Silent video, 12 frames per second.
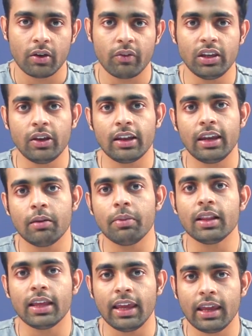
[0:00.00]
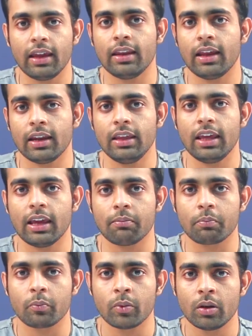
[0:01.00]
When you enable AA in any
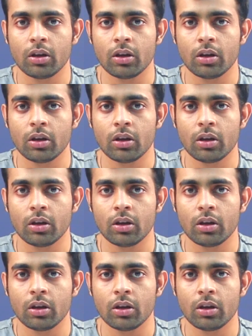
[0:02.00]
game,